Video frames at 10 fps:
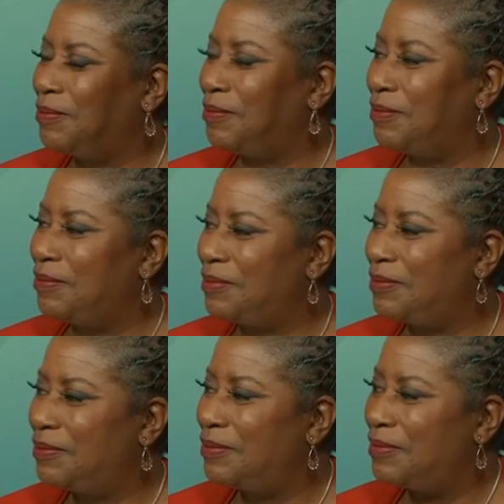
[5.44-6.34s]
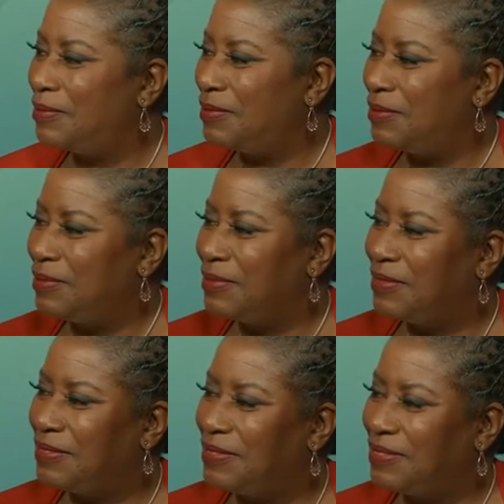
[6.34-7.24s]

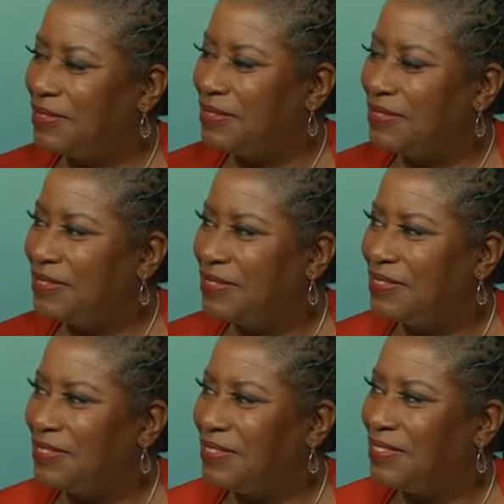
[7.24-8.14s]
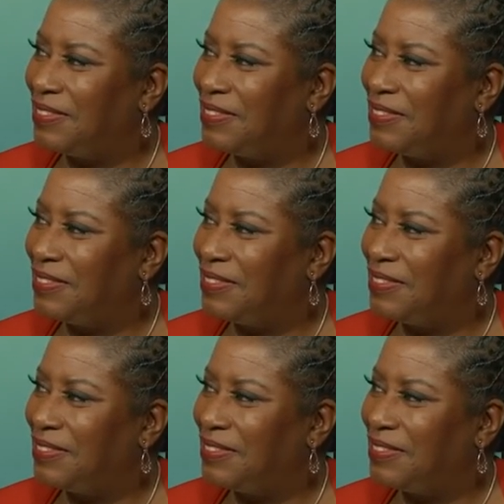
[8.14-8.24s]
(silent)